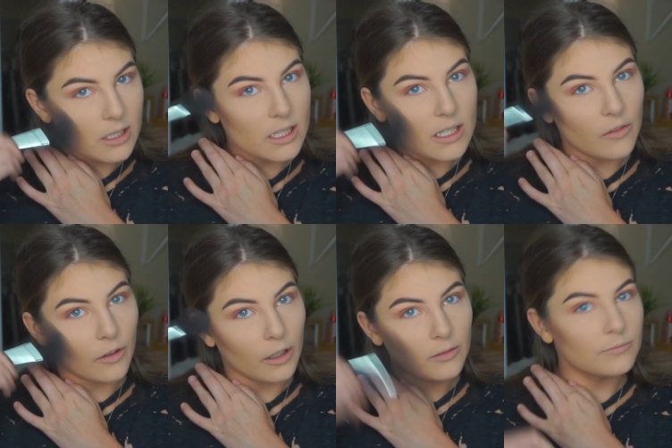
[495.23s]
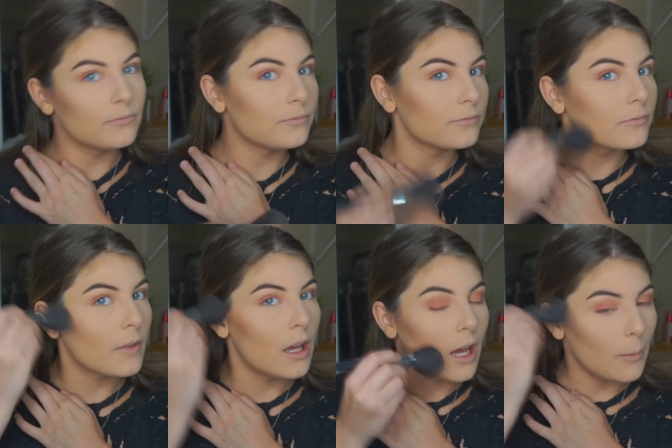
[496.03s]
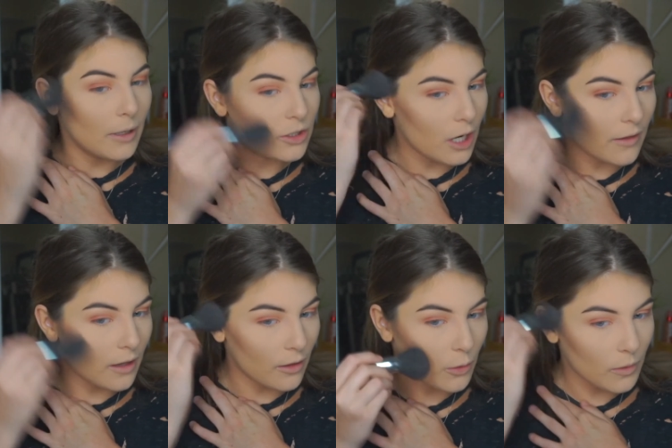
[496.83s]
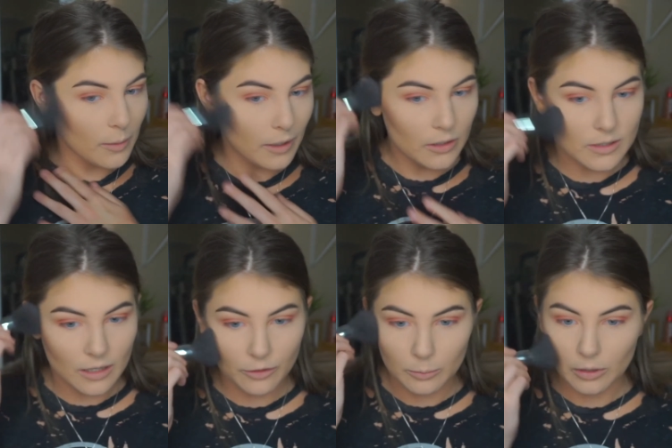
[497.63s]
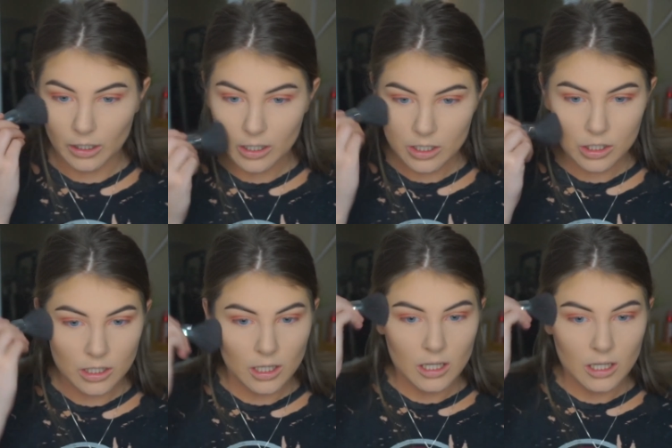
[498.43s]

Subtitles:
stiffer. I might try the other one. I might use that for blush.